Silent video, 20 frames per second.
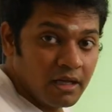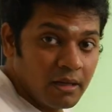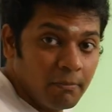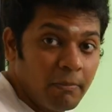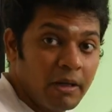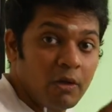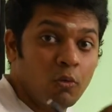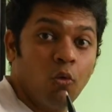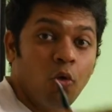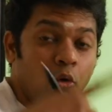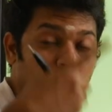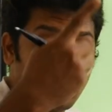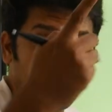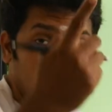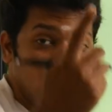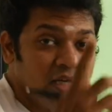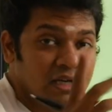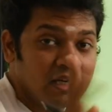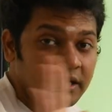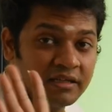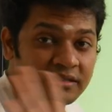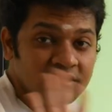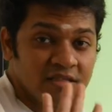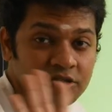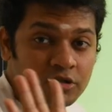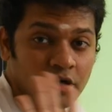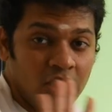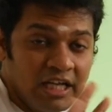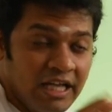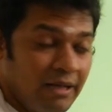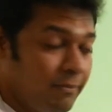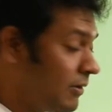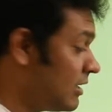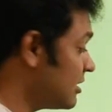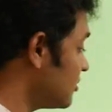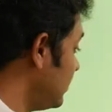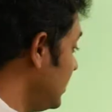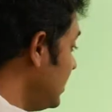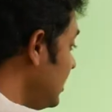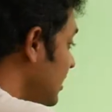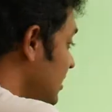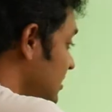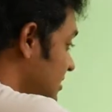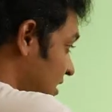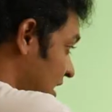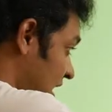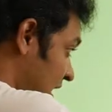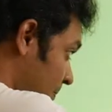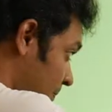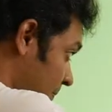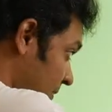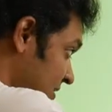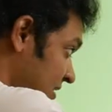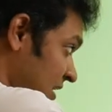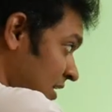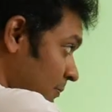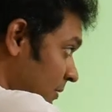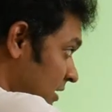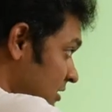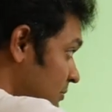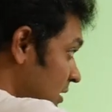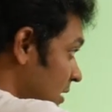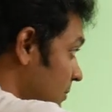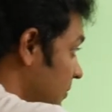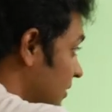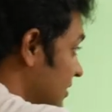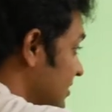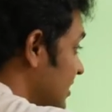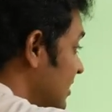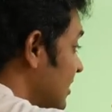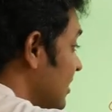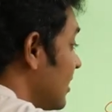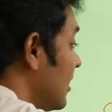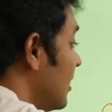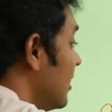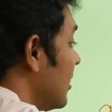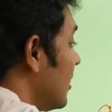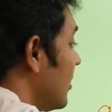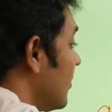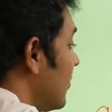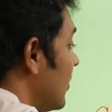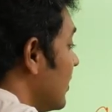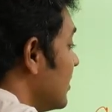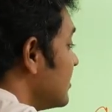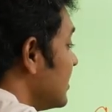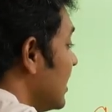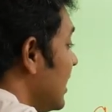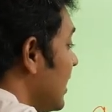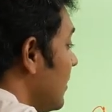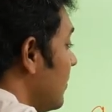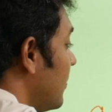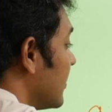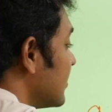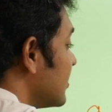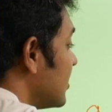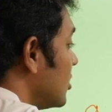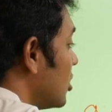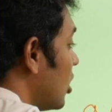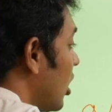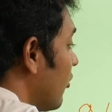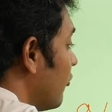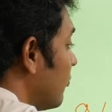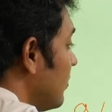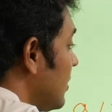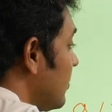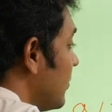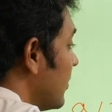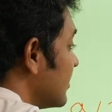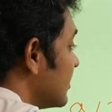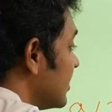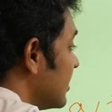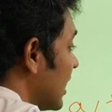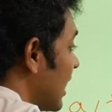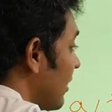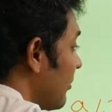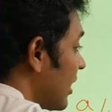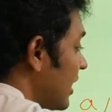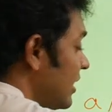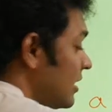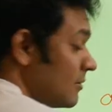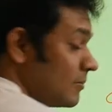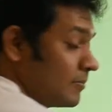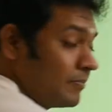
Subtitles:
My overall increase is not A plus B, it's A% plus B% plus A% of B%. Am I right?